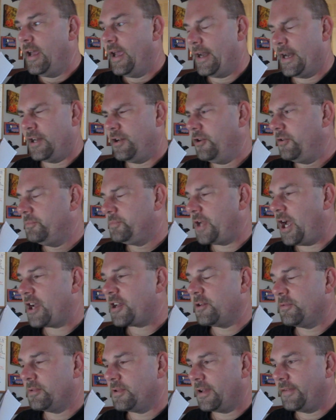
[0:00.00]
And I know I'm
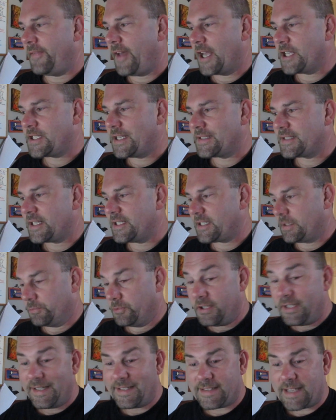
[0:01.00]
talking really fast. That's because I'm
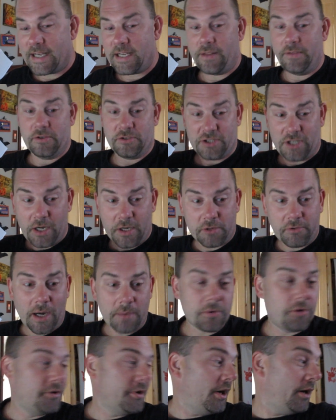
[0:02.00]
really excited and there's a lot of
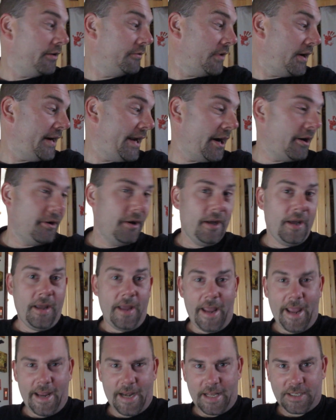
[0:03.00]
crap going on right now.
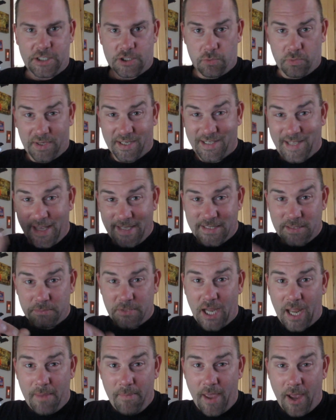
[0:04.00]
And I just want to take some
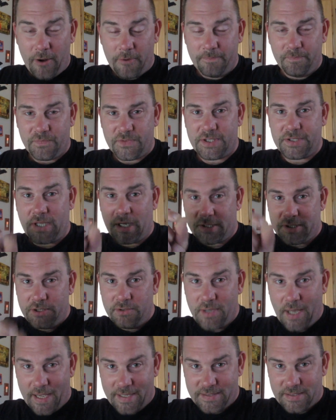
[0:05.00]
time out to talk to
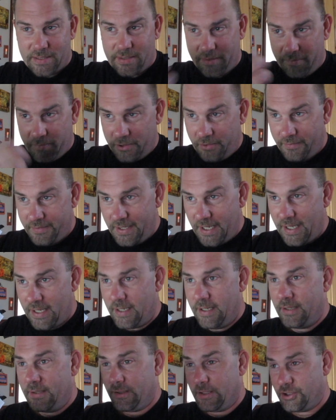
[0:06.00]
you guys in the middle of the day
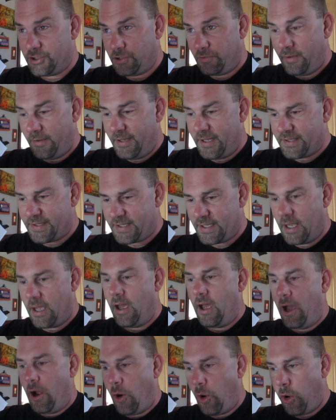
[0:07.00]
to show you this.
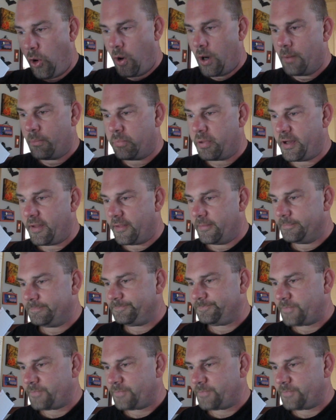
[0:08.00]
Breathe.